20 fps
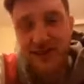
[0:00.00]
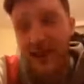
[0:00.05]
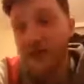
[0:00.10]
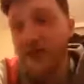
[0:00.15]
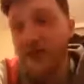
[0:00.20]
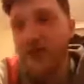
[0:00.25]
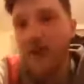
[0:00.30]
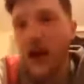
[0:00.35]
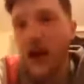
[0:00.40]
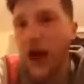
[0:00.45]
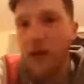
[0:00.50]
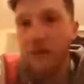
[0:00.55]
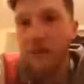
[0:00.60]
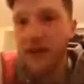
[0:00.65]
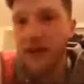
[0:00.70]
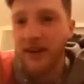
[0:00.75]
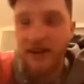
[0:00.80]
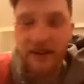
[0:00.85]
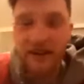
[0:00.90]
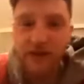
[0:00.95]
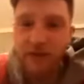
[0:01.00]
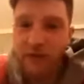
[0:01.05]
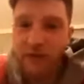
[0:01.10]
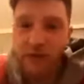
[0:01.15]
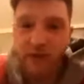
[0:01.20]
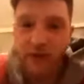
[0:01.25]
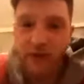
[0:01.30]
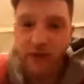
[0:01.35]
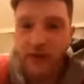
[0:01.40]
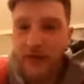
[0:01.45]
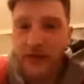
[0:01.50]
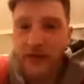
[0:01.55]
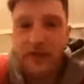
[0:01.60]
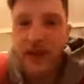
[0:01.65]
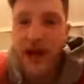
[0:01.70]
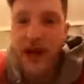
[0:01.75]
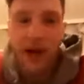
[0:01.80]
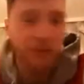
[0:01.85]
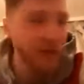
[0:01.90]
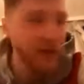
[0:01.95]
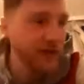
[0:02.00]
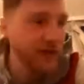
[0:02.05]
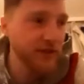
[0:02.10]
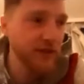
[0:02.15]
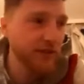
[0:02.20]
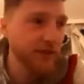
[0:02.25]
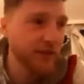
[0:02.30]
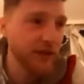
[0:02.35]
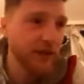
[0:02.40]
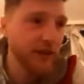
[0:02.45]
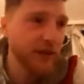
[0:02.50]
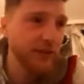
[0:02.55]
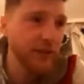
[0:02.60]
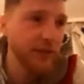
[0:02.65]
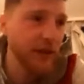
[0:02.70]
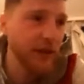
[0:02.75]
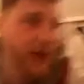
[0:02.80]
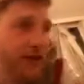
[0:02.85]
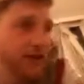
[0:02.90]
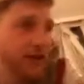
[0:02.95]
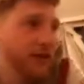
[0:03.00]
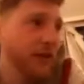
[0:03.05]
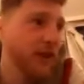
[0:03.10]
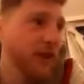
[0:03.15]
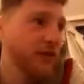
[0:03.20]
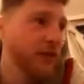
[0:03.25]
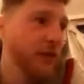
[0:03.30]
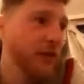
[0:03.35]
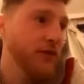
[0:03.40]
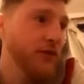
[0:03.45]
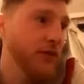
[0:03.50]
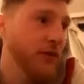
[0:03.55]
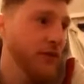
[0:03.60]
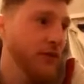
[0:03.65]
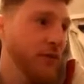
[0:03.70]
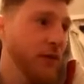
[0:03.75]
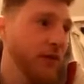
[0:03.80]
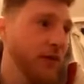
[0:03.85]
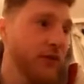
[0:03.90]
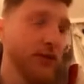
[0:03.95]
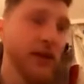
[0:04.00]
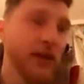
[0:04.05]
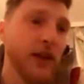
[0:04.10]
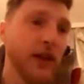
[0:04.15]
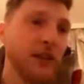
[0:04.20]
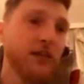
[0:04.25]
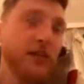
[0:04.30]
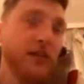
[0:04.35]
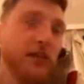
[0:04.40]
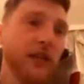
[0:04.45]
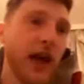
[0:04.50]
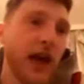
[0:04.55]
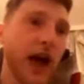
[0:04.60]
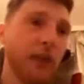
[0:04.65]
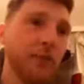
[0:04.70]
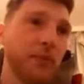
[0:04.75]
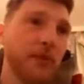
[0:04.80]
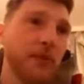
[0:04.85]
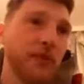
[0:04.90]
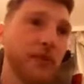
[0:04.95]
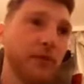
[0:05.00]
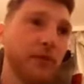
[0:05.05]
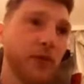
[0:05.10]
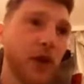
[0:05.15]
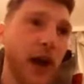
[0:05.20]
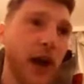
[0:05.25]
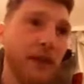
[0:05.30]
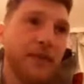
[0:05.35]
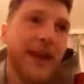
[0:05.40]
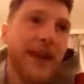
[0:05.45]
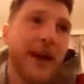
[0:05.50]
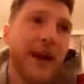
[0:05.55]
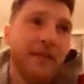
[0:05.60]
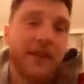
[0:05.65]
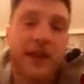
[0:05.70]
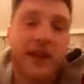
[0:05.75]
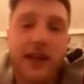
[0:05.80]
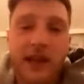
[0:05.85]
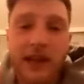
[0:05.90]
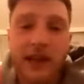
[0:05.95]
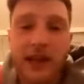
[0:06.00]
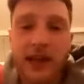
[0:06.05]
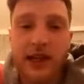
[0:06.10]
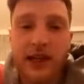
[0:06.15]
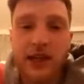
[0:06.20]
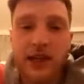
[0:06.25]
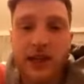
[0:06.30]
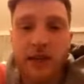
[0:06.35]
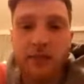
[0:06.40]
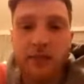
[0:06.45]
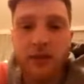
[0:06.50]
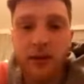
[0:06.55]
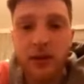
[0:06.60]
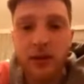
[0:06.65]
If it's an app, then it's different. If there's an app, it's different, isn't it? But but the thing is, the app is different. You have to get the jab.